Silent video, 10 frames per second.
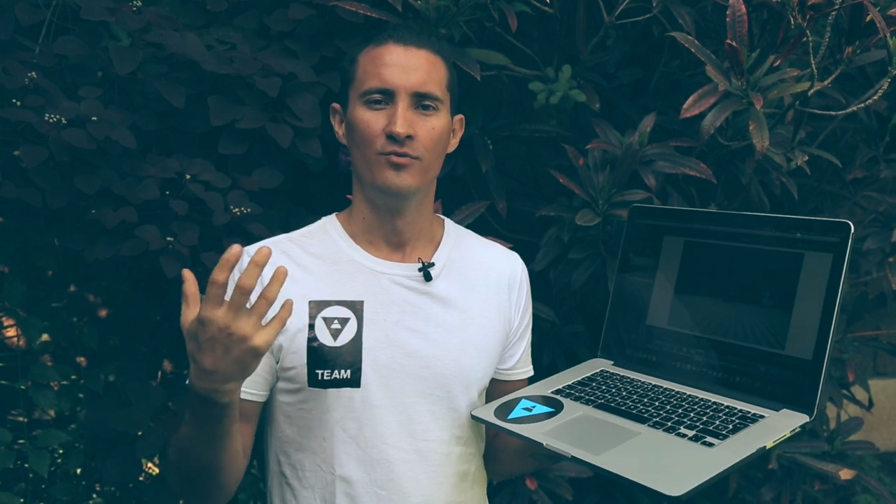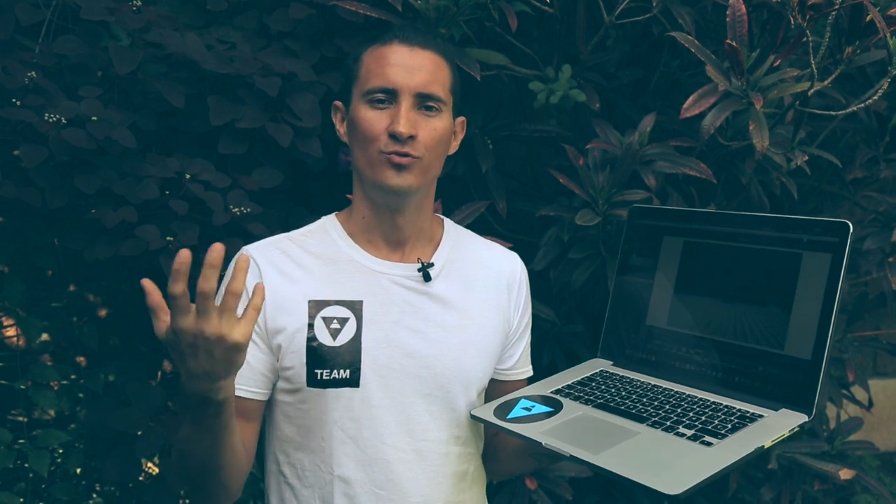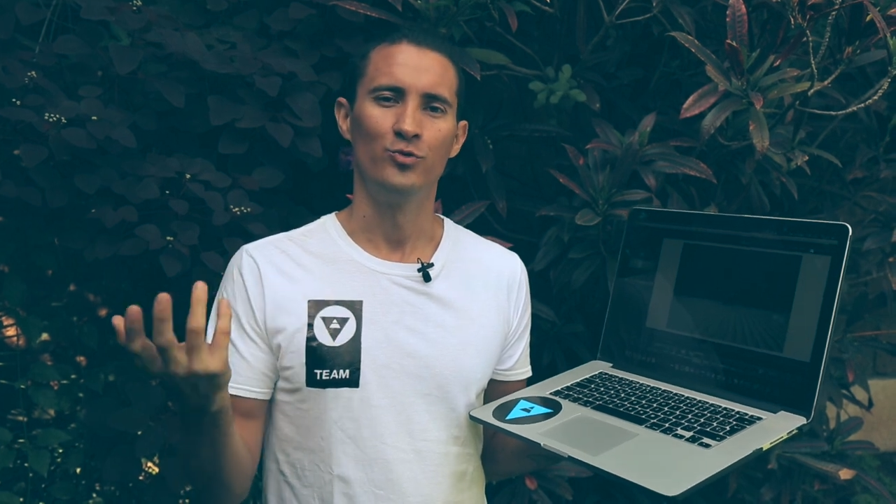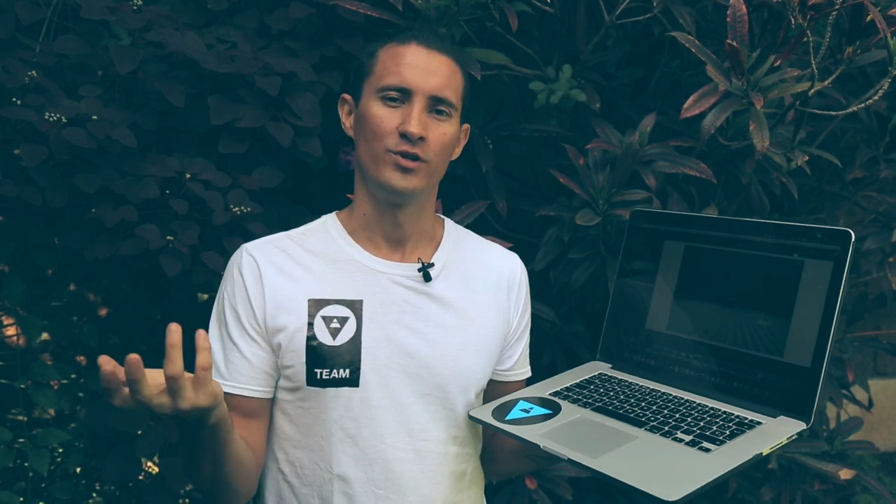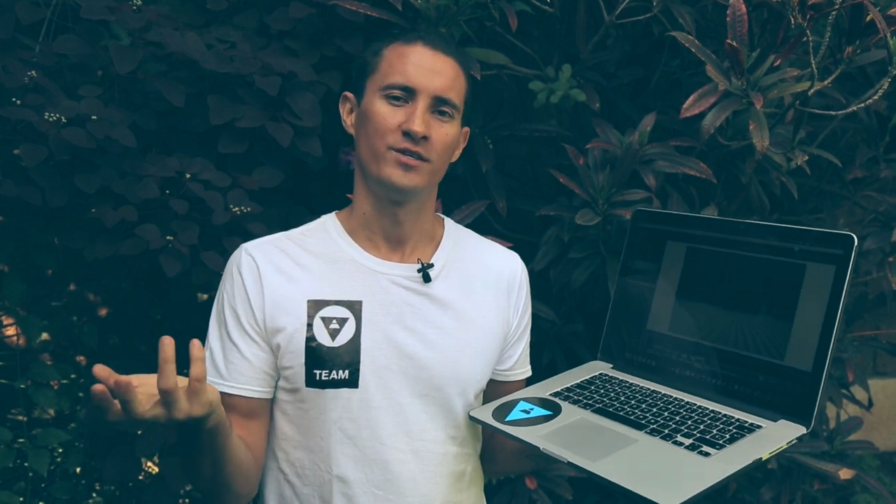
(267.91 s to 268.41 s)

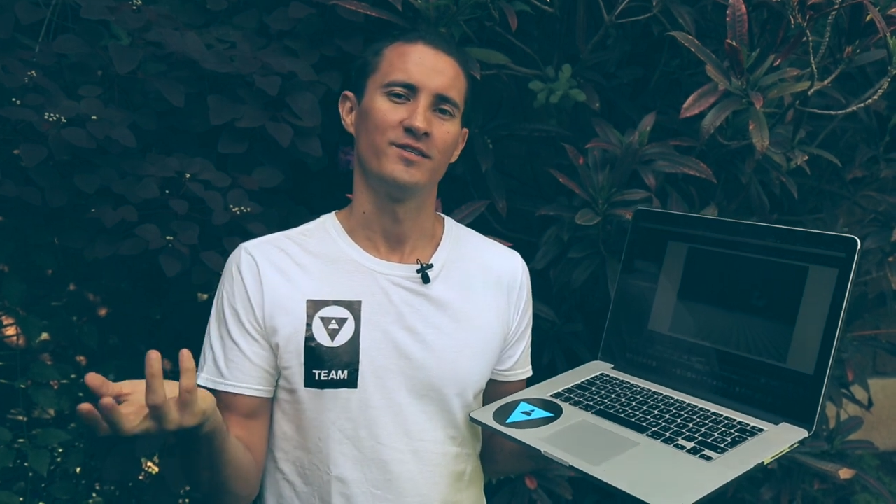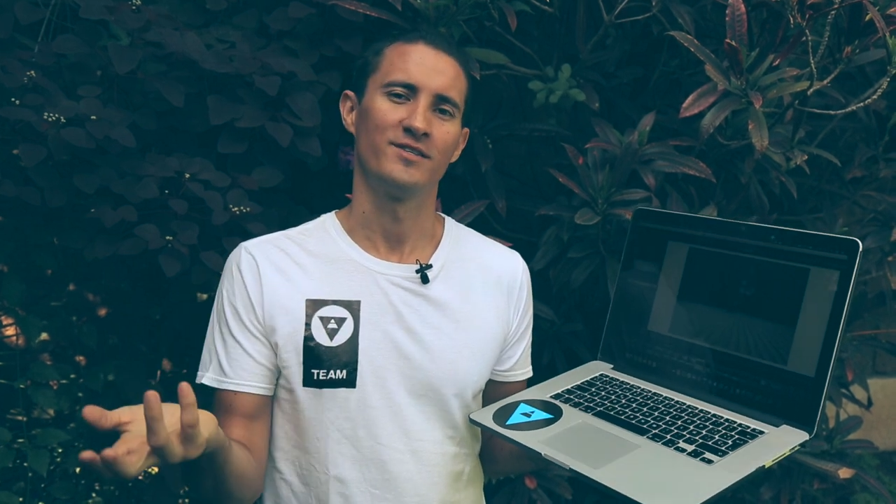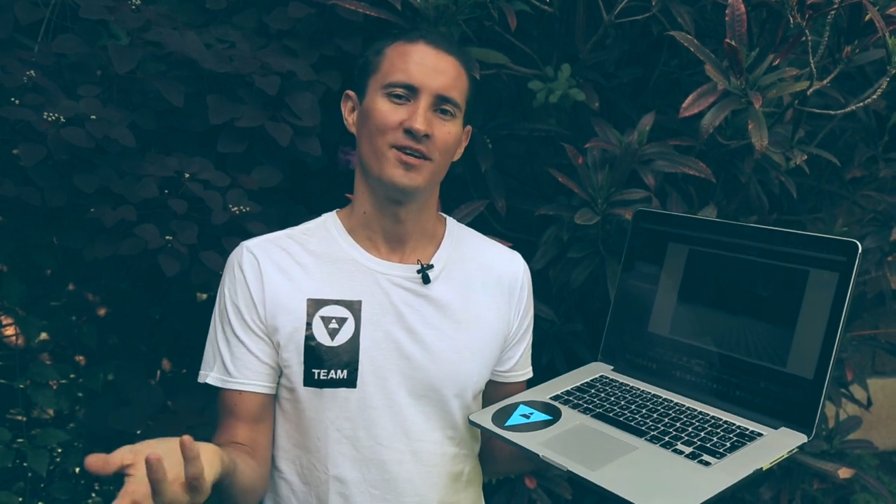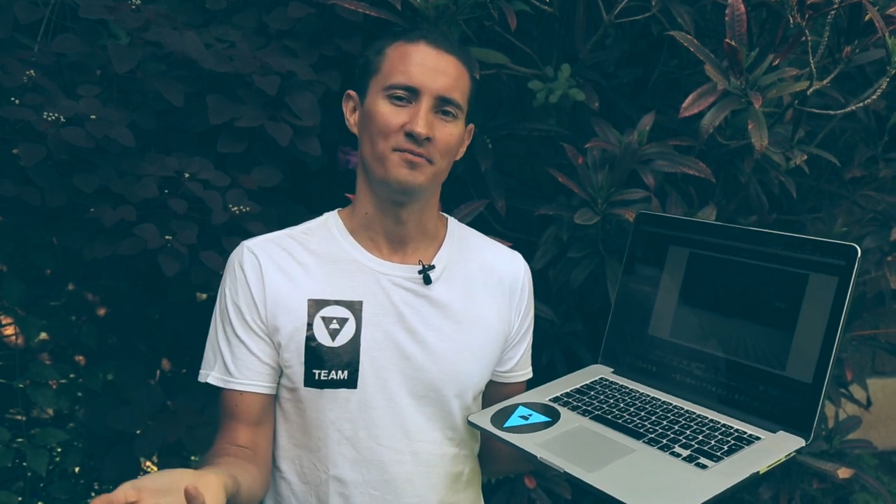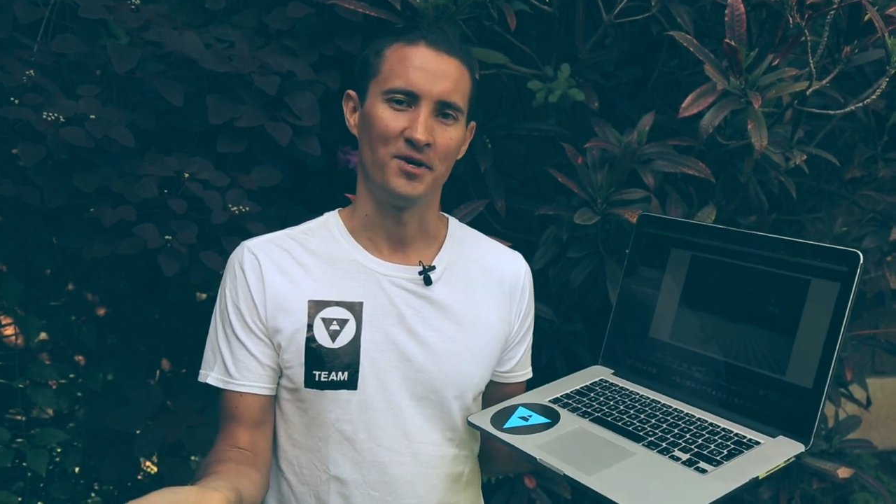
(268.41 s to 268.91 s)
footage
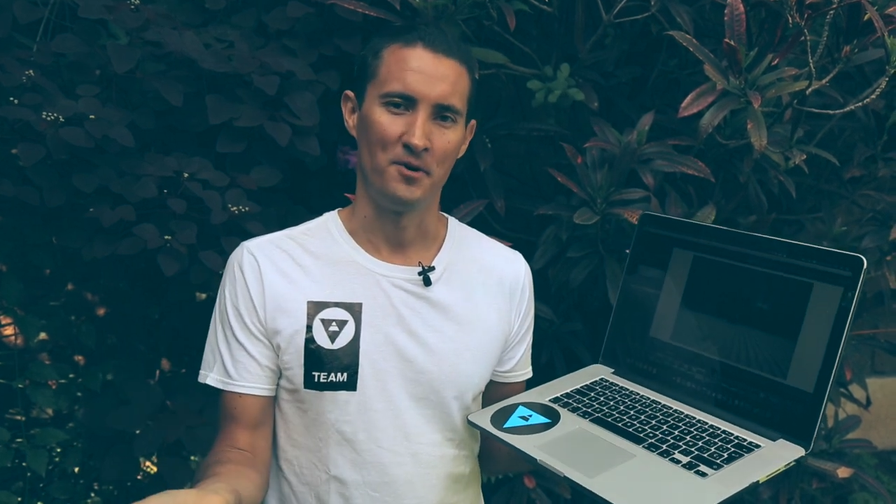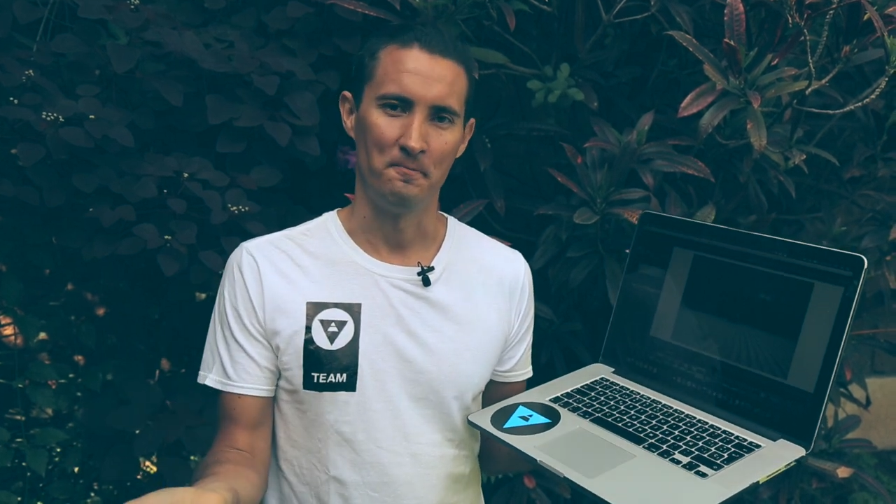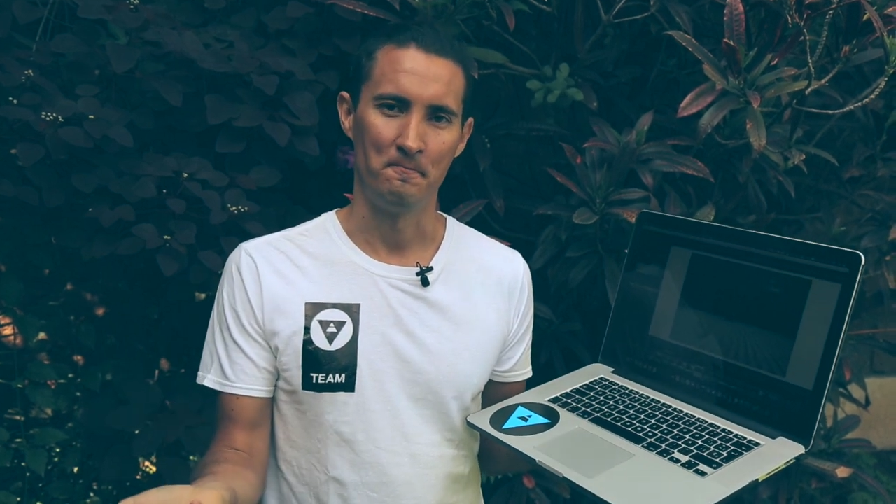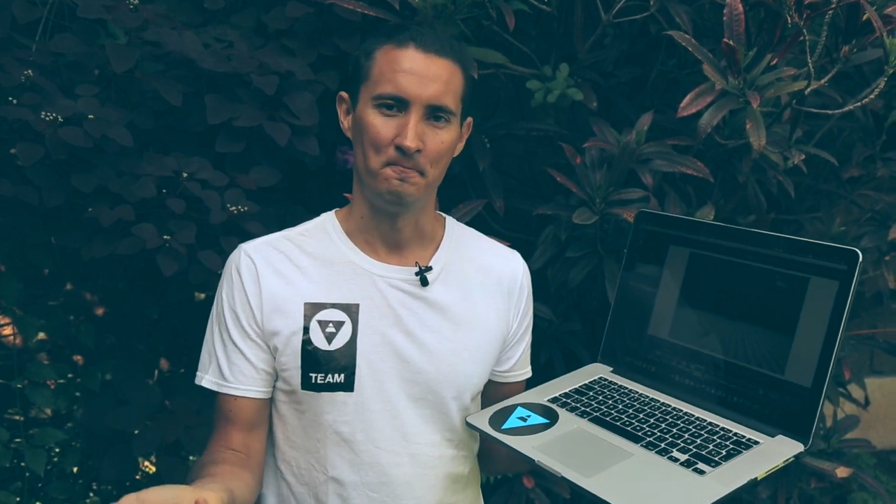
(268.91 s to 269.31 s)
is gonna become.